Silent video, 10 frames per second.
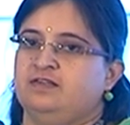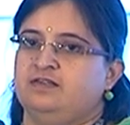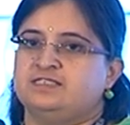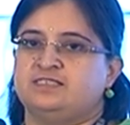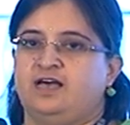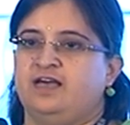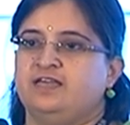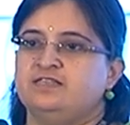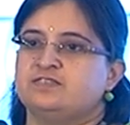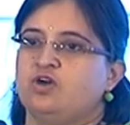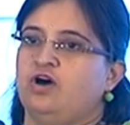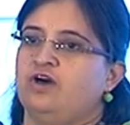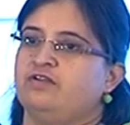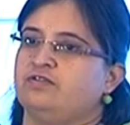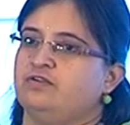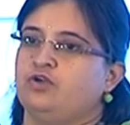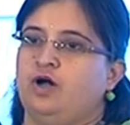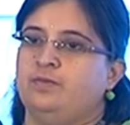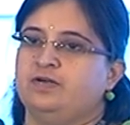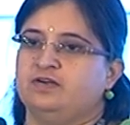science or
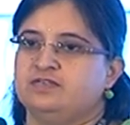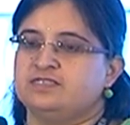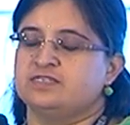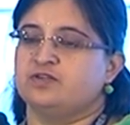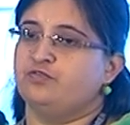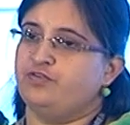commerce,